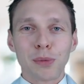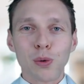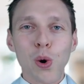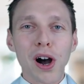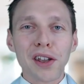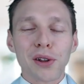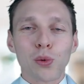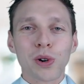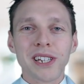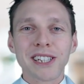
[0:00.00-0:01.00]
number 1,
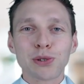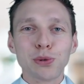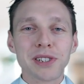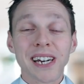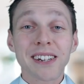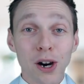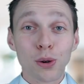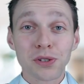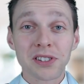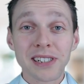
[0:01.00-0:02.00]
we need to get
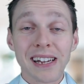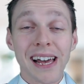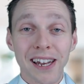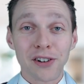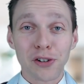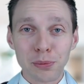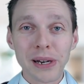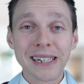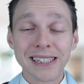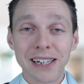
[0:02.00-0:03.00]
hosting and a
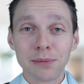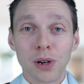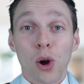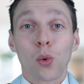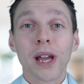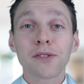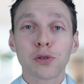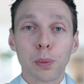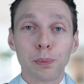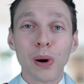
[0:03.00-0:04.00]
domain name. We
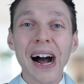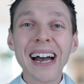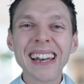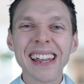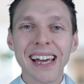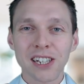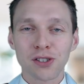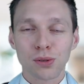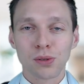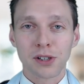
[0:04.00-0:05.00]
have to buy the
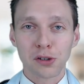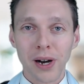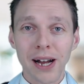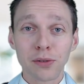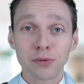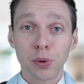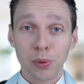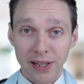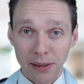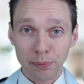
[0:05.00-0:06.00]
actual ground
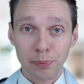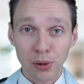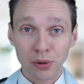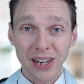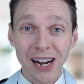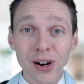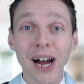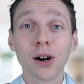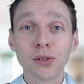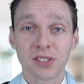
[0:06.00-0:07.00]
where we can build our
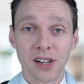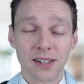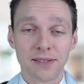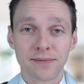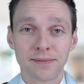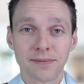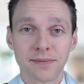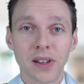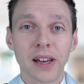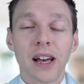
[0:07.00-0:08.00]
house on.
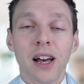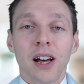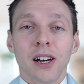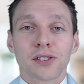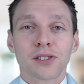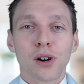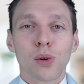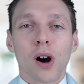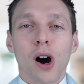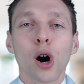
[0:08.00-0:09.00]

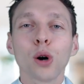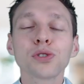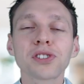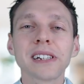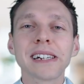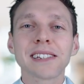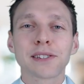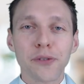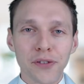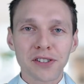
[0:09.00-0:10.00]
So hosting
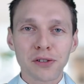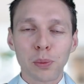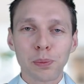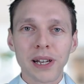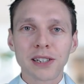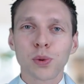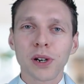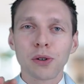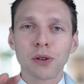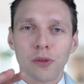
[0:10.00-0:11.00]
is the physical place
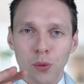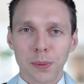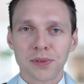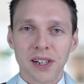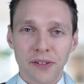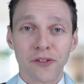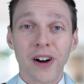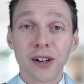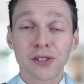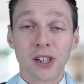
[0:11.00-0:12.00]
where your website
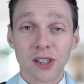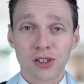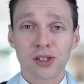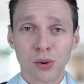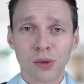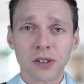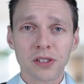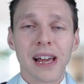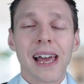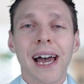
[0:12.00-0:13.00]
files are stored